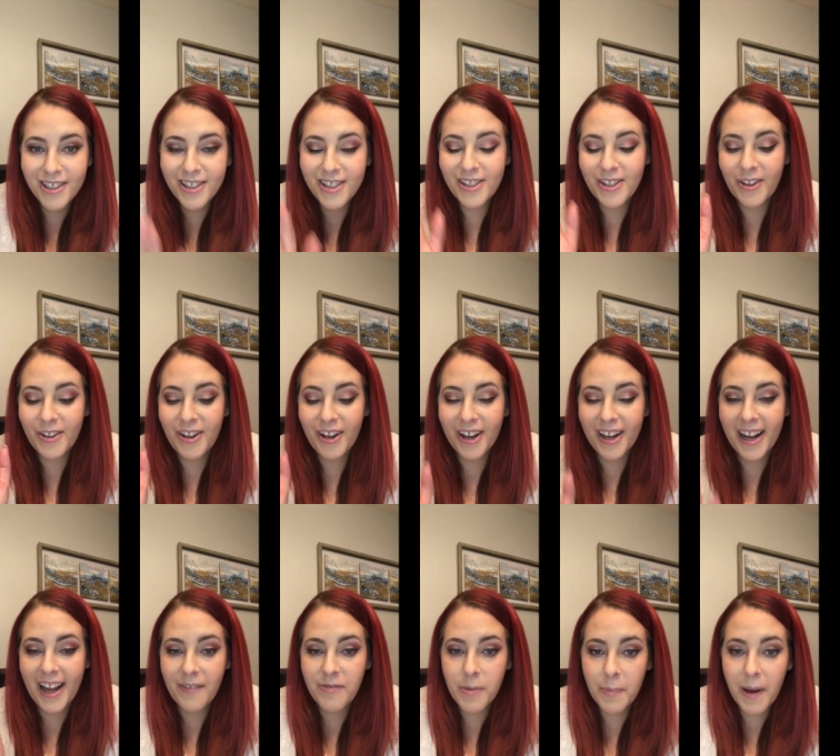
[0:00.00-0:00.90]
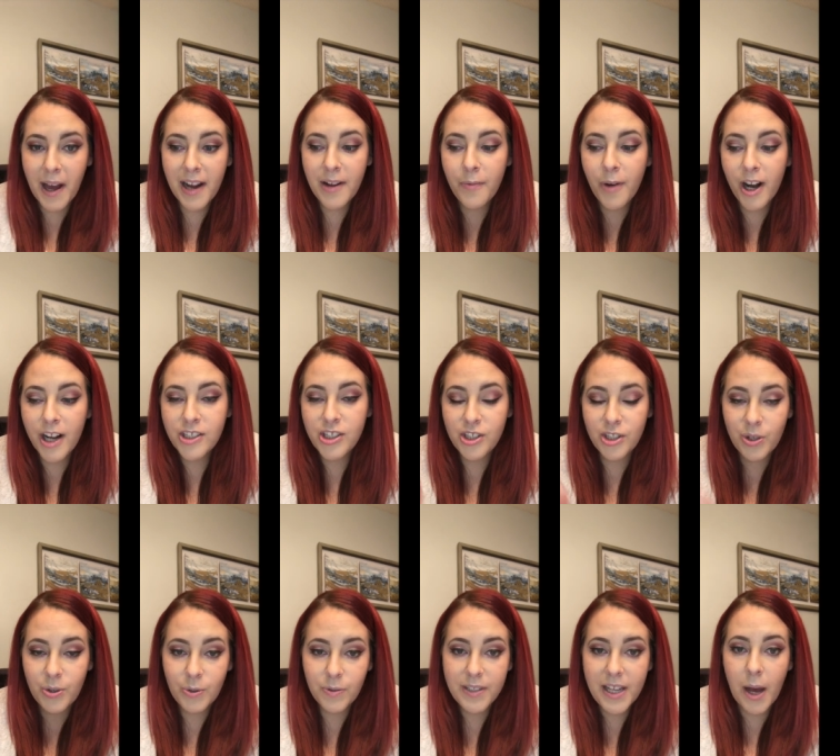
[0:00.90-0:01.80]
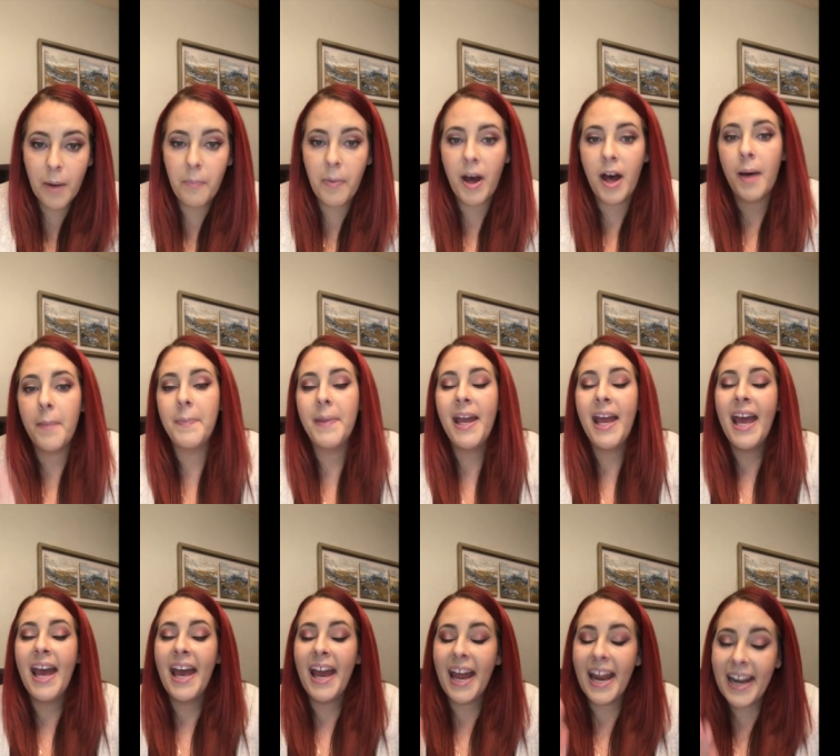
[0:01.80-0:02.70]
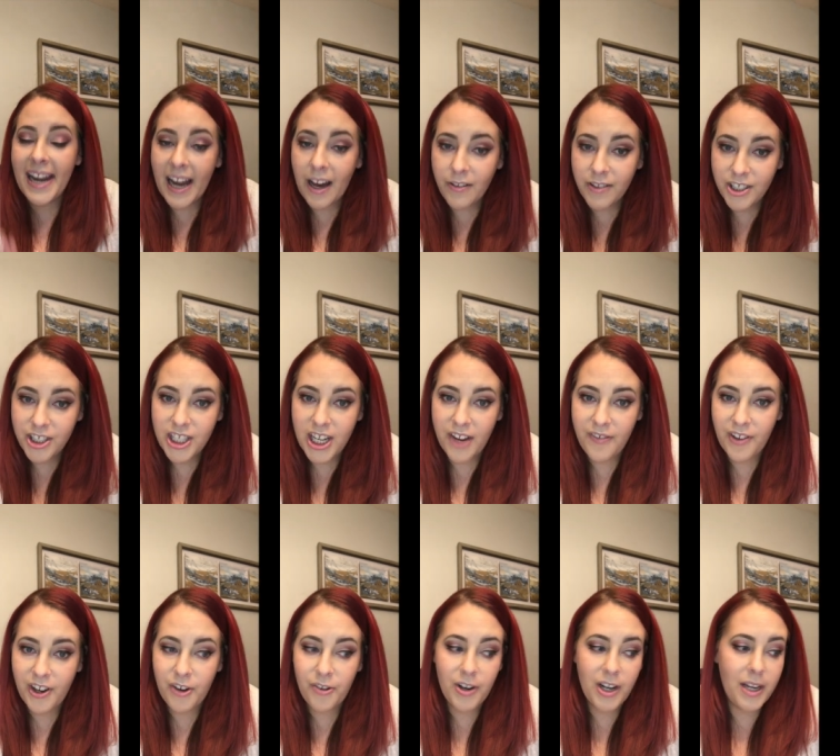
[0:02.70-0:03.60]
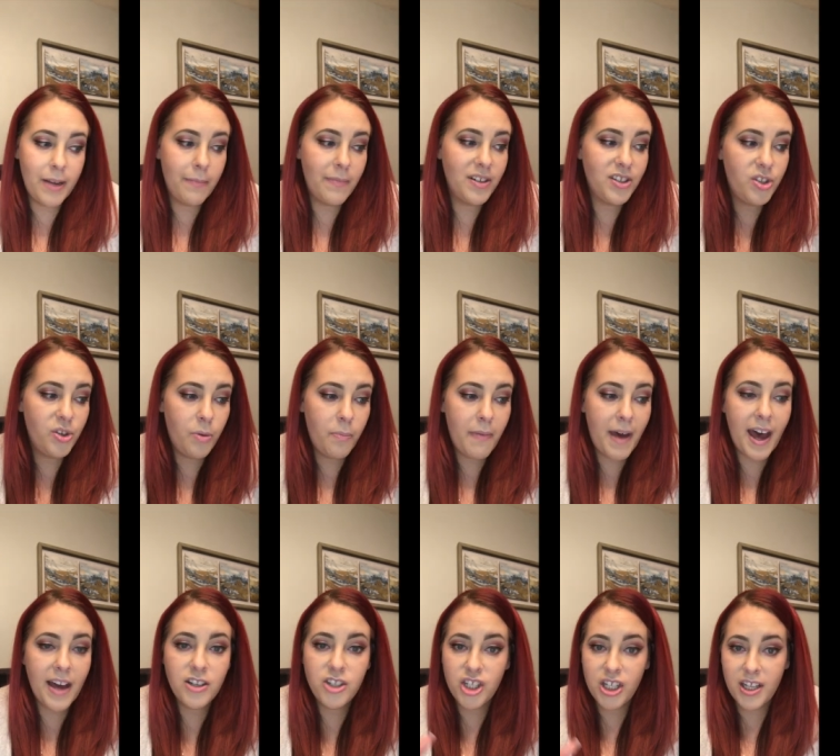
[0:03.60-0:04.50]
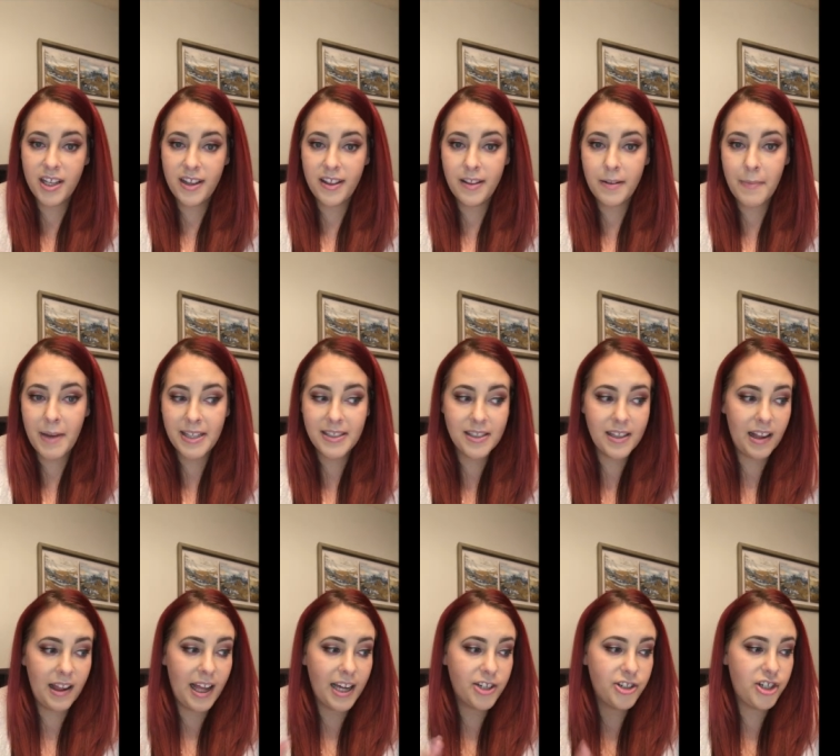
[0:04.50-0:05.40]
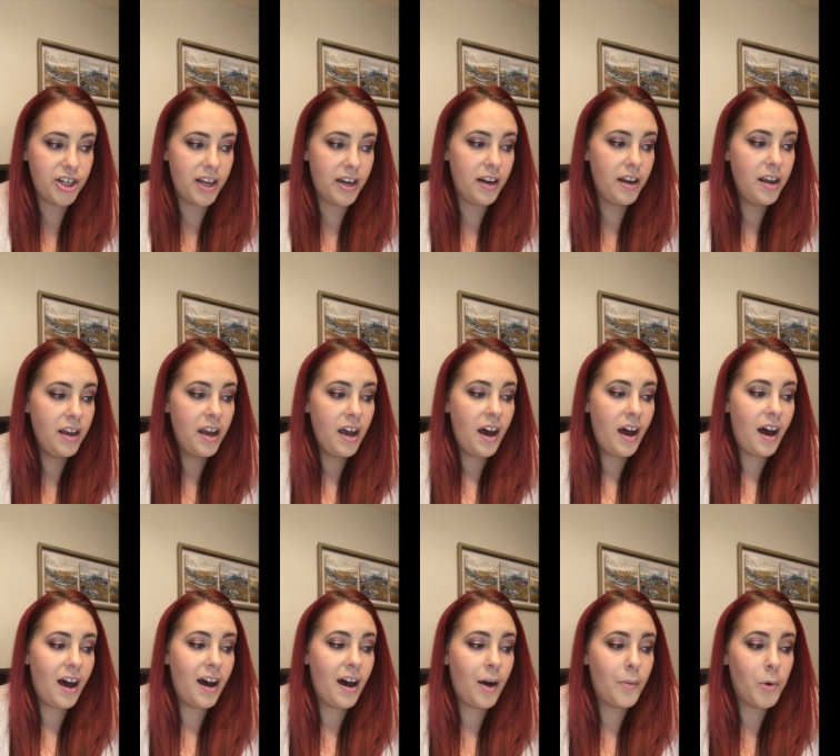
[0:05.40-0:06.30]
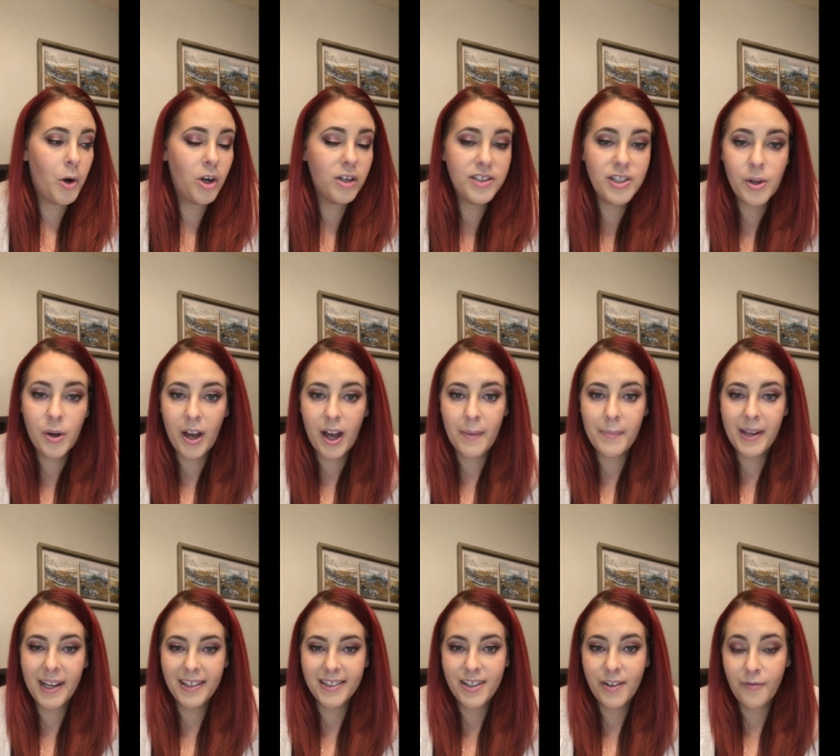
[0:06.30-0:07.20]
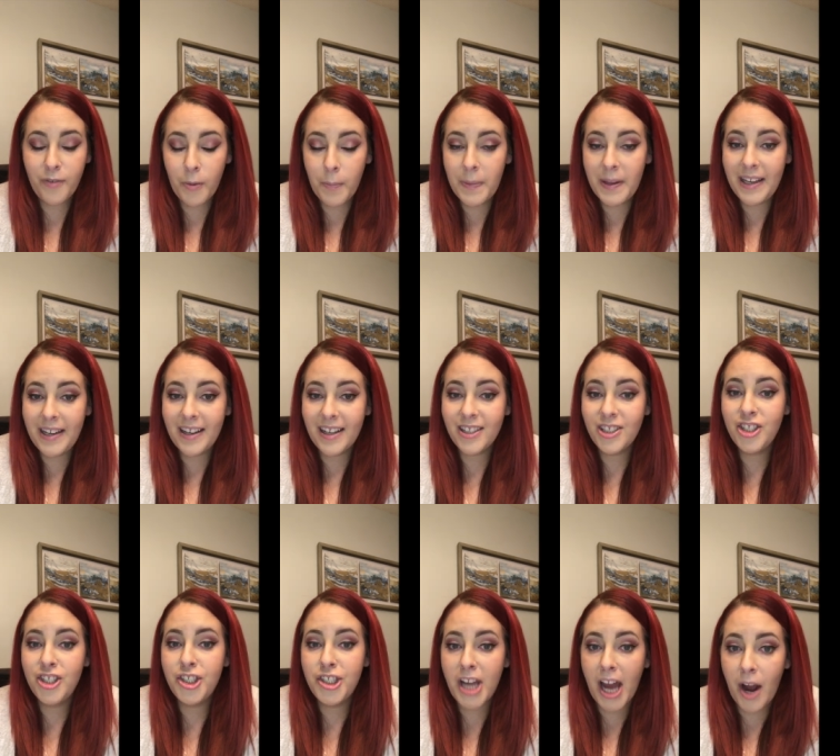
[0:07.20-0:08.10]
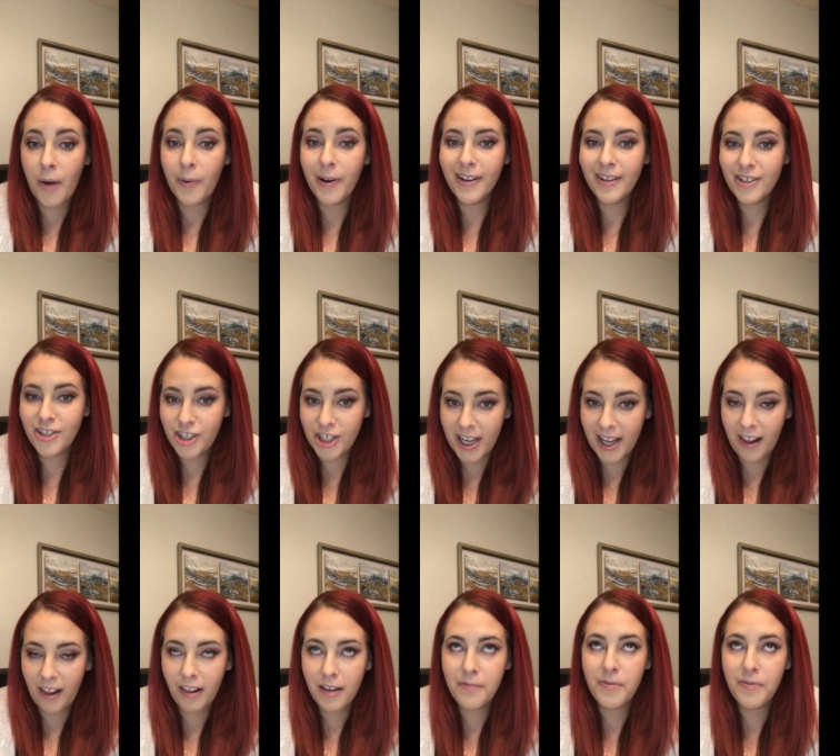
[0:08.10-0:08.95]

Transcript: So you're gonna have the body wash, the cool down bomb, and now the shaving cream to match in the men's collection. Um, also coming is a Verbena shower gel.